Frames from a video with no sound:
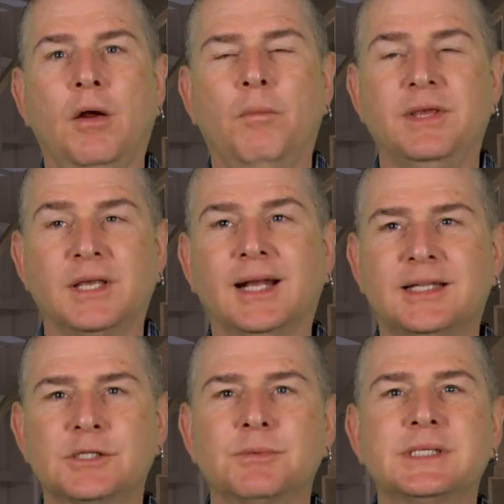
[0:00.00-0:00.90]
we thought
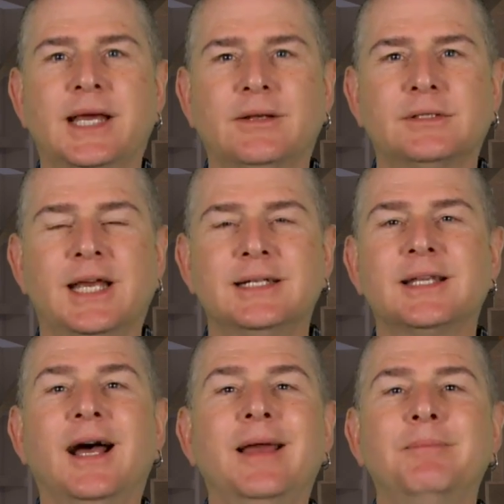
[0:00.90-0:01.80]
this was Title 10
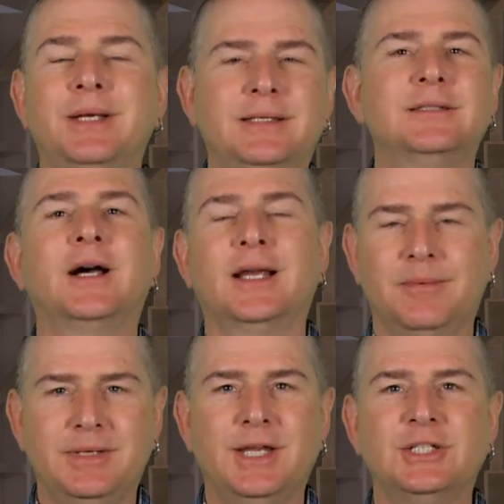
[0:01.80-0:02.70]
time, but
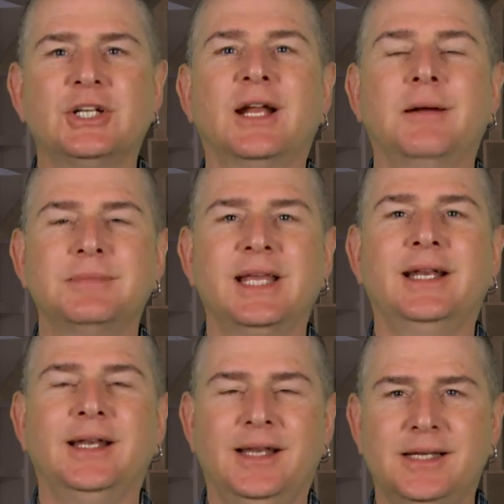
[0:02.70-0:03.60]
documentation comes in
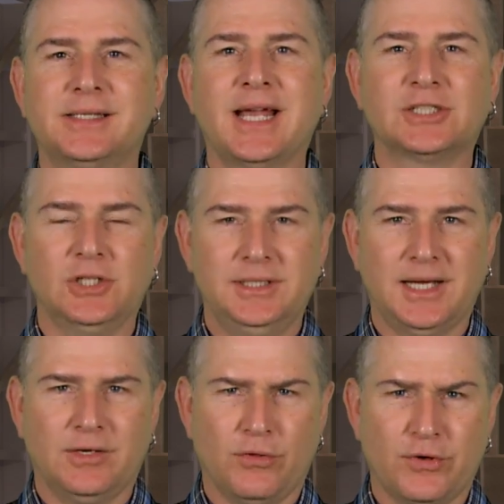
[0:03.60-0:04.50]
and it is actually
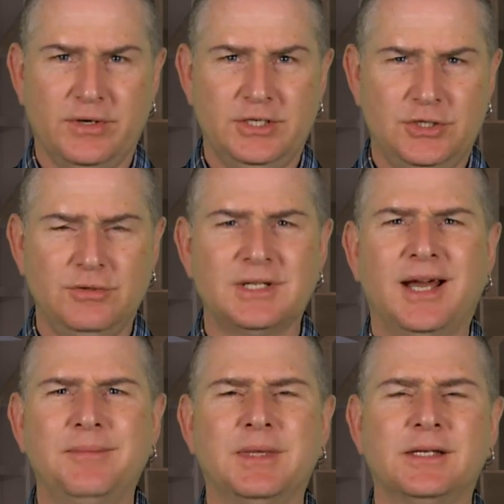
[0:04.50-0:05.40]
Title 32
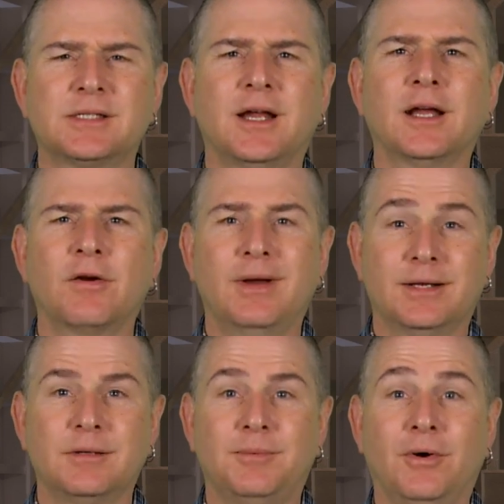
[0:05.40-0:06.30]
time that is not
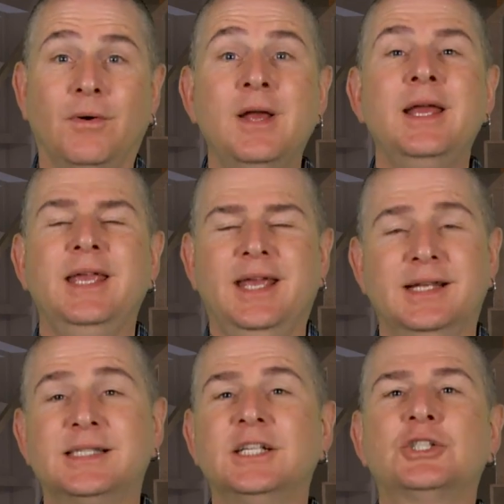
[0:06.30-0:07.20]
creditable. In
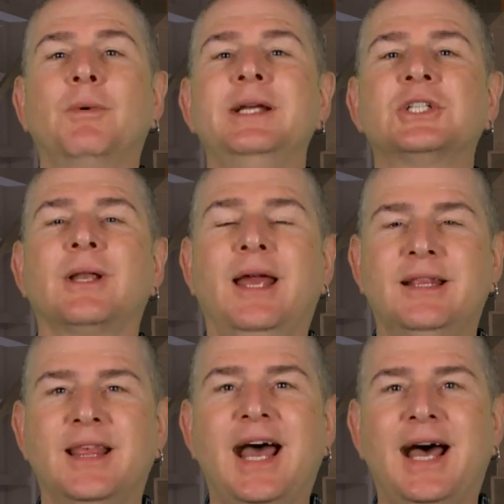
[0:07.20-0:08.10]
a situation
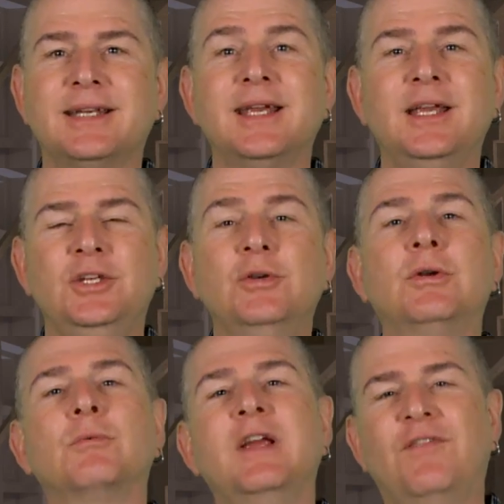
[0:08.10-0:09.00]
like that, you
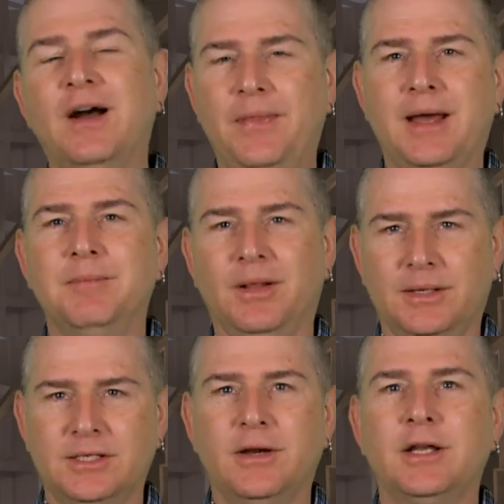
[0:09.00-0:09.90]
can refund that
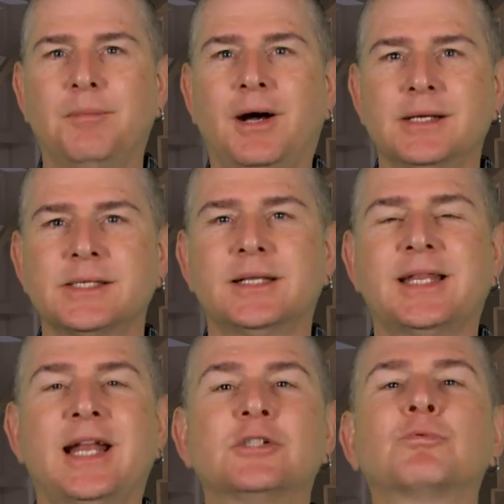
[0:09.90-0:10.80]
military deposit.
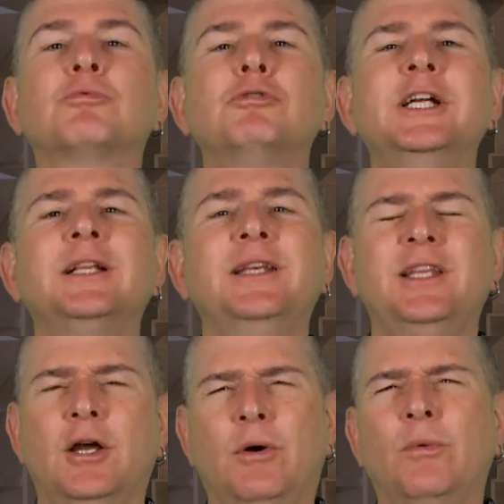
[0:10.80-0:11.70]
That is really
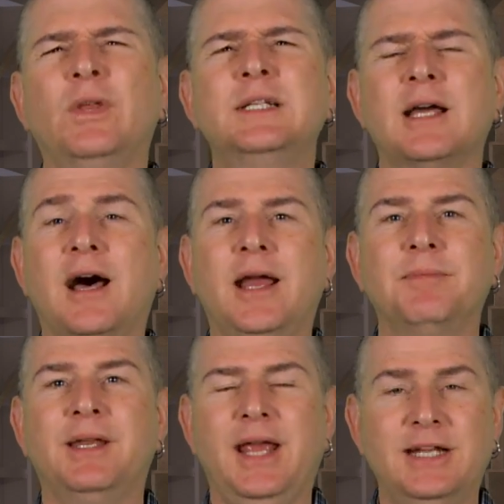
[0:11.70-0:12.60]
the only
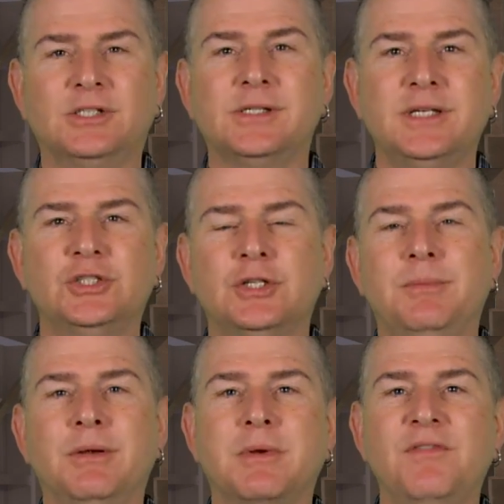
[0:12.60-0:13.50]
time that agencies should
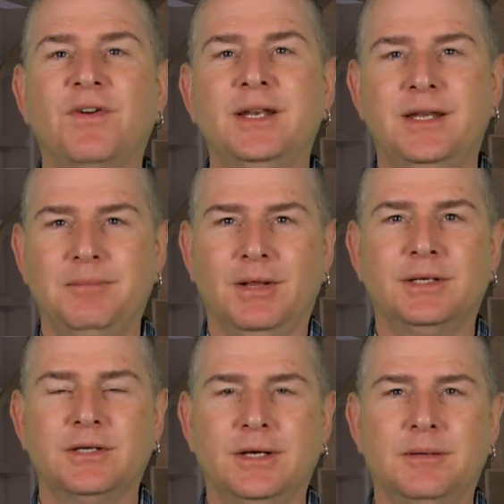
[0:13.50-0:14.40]
be refunding
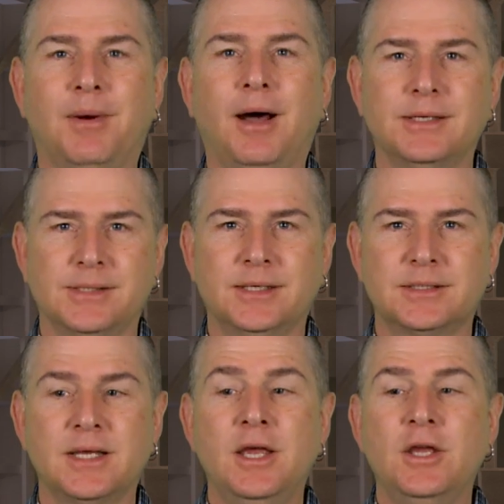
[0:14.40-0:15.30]
military deposits